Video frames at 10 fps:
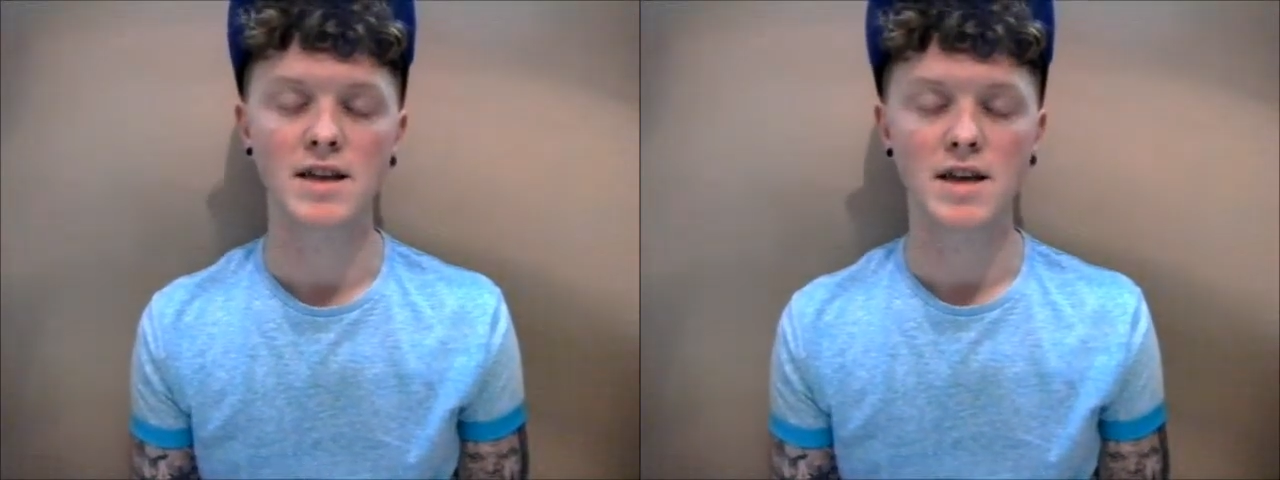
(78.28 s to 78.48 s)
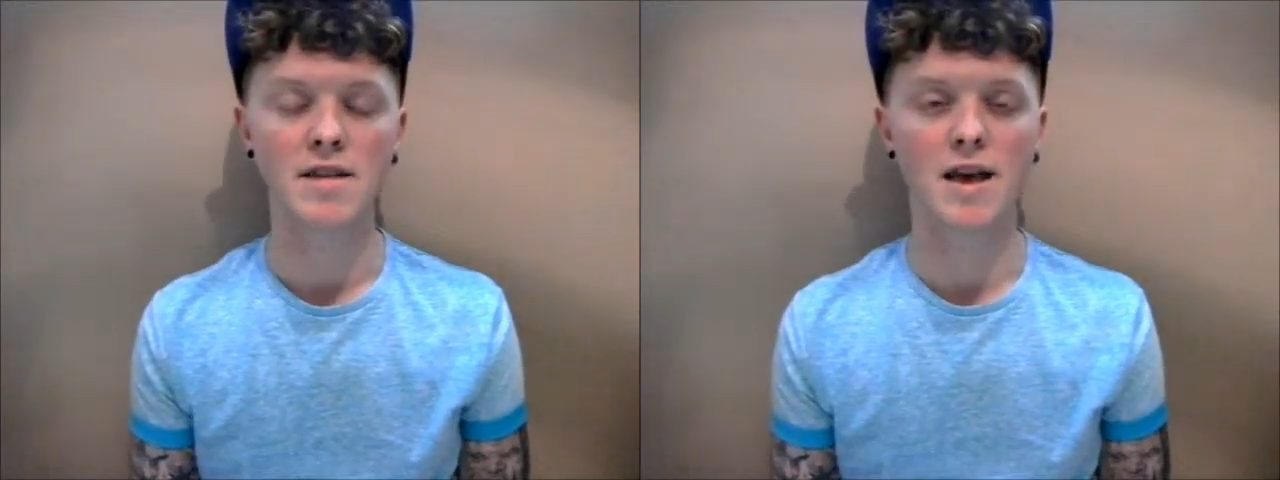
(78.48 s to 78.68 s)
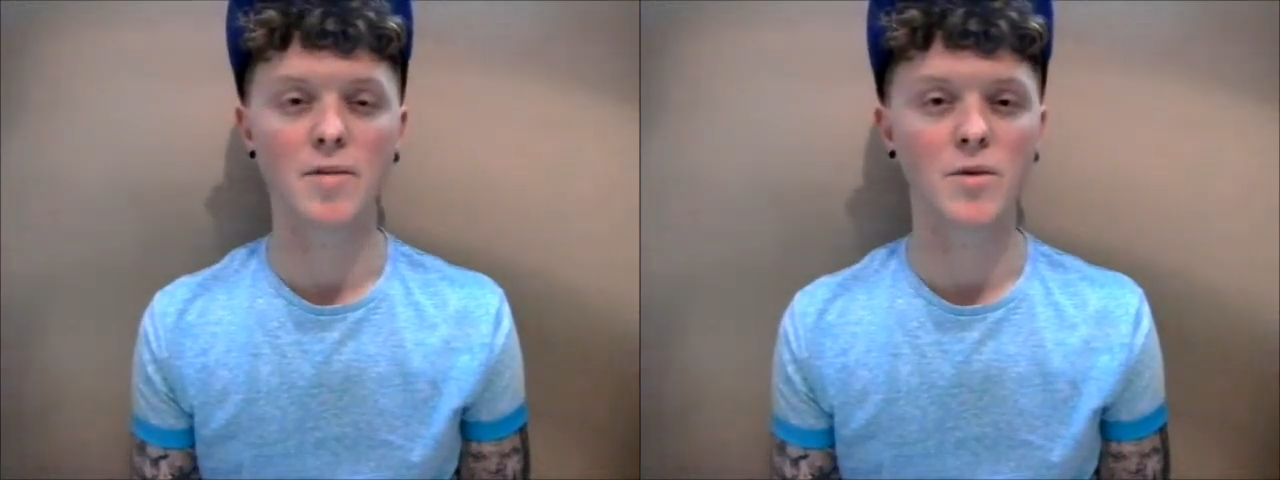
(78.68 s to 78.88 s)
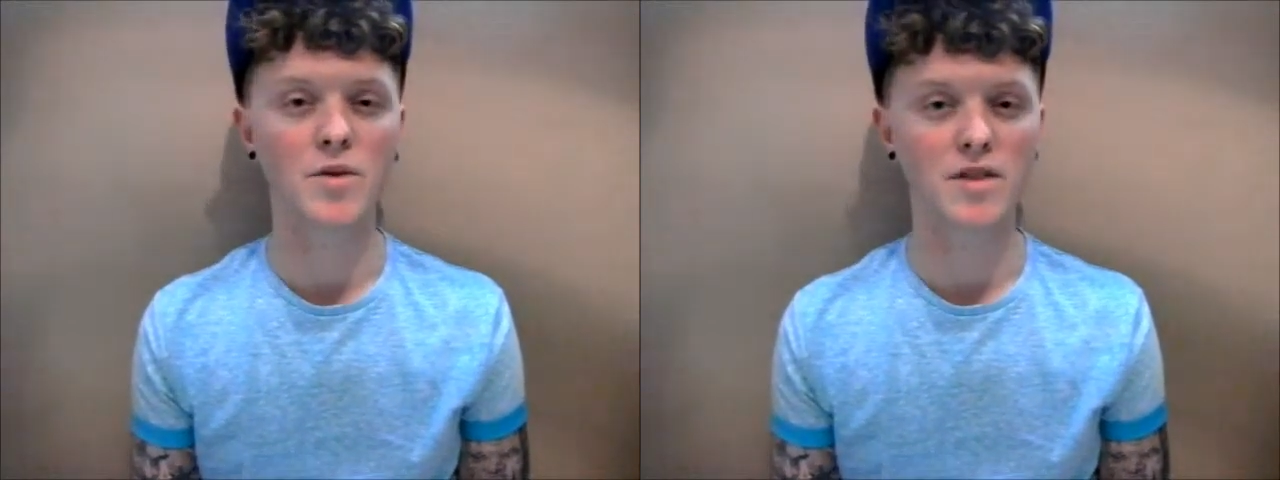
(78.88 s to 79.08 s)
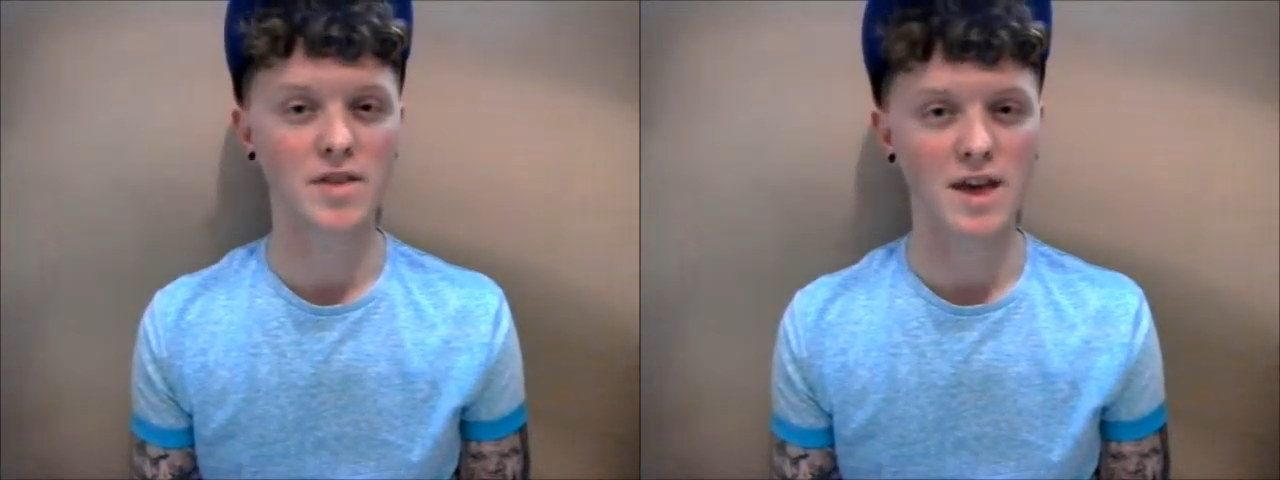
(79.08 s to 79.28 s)
Simon
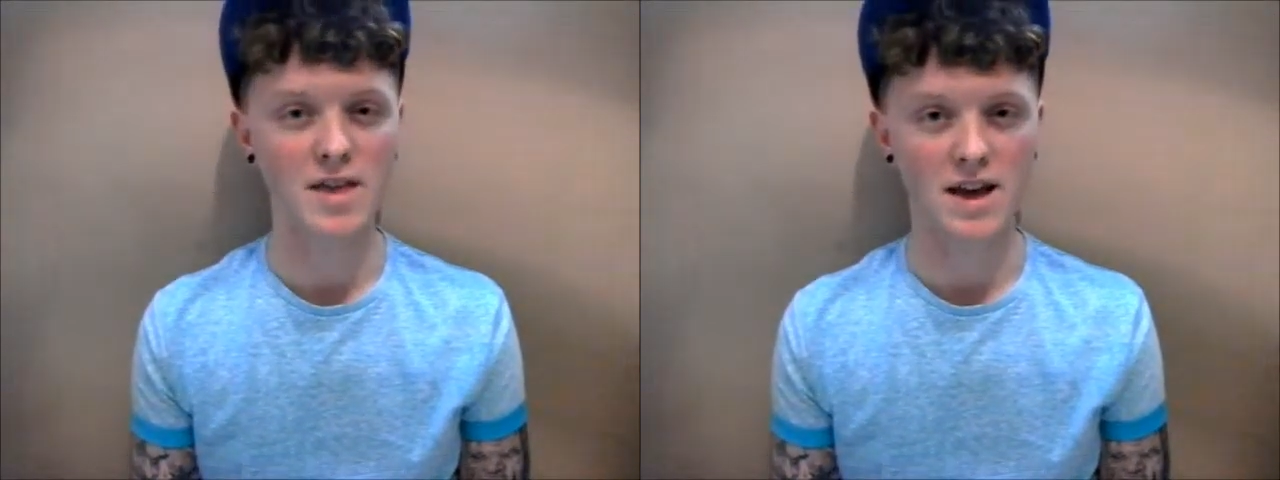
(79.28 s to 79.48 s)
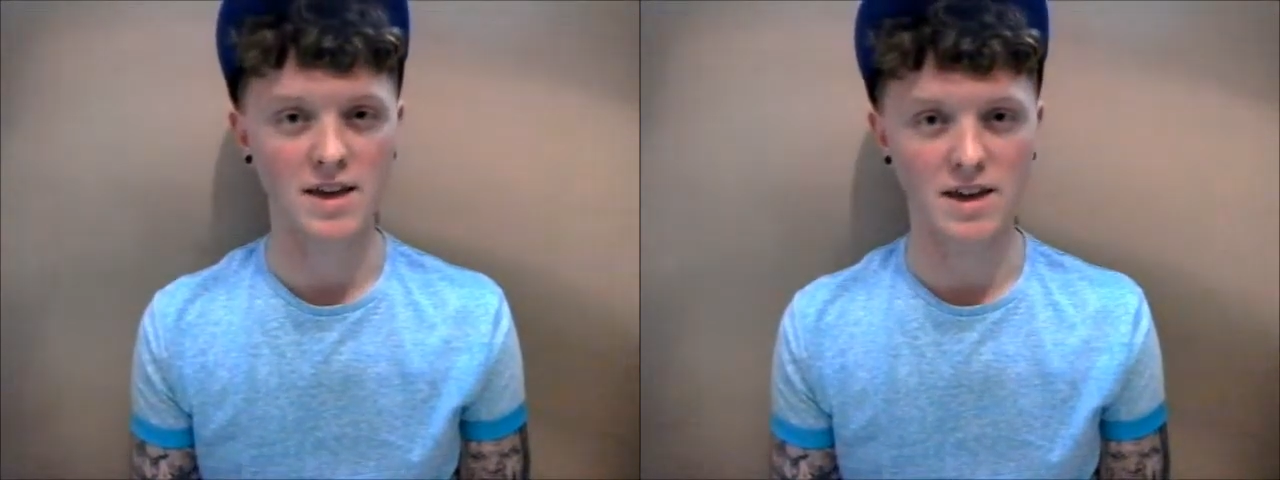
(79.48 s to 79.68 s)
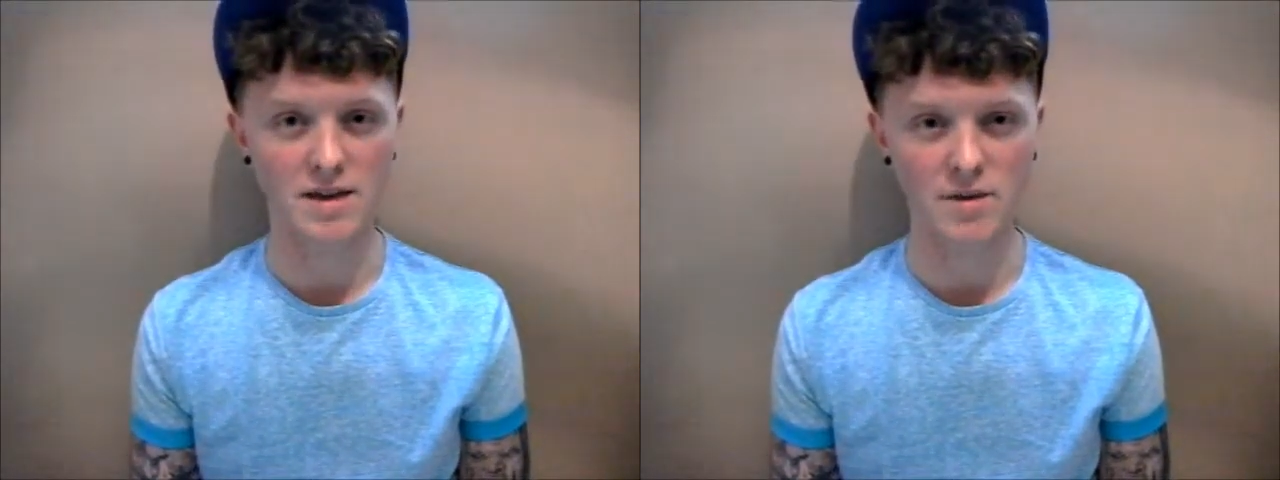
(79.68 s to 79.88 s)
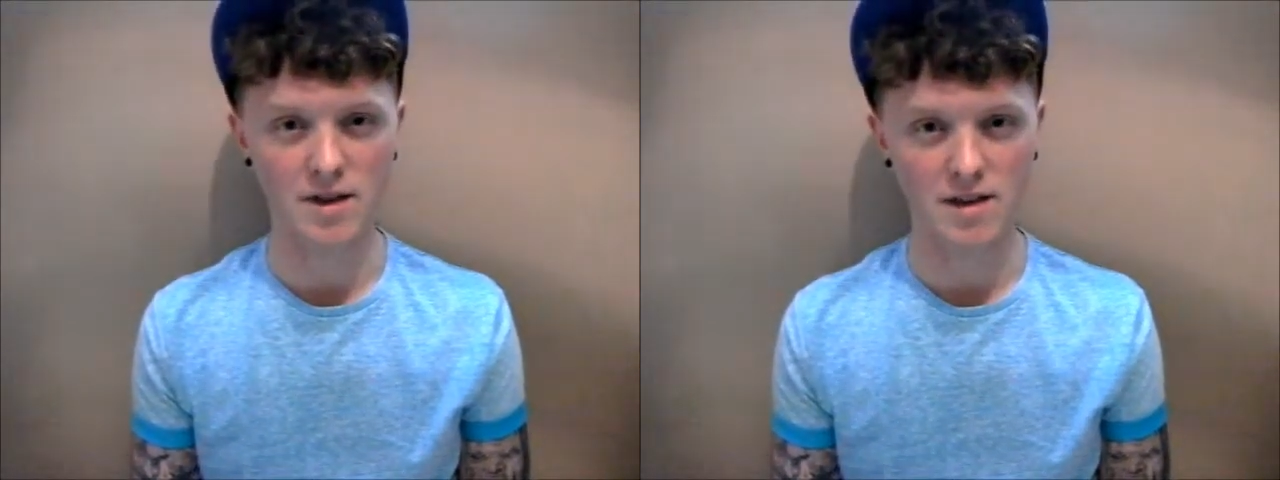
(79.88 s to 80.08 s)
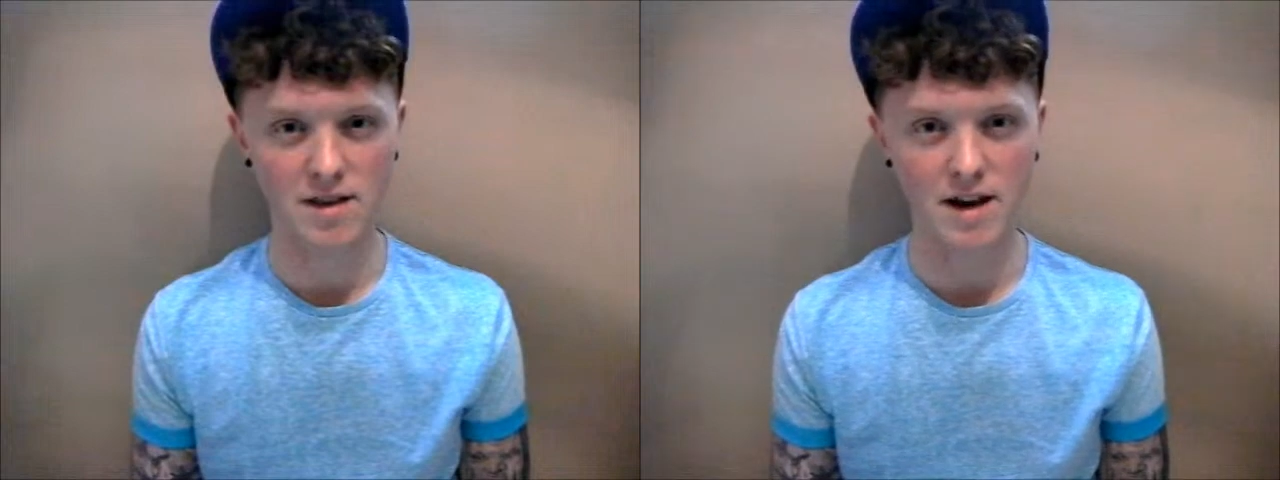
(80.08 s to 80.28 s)
wasn't there that year, so I
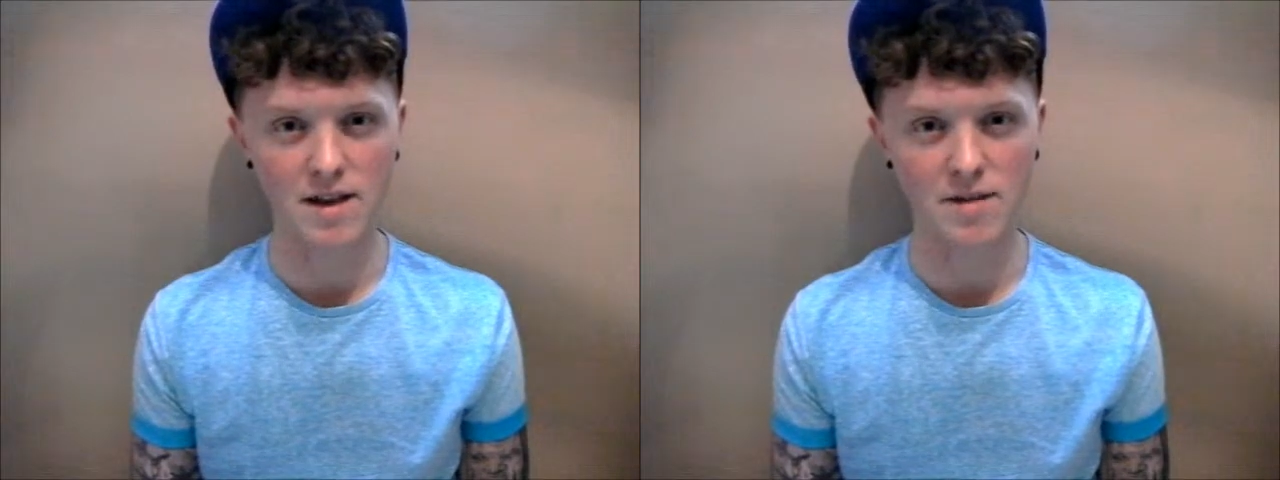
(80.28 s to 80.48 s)
decided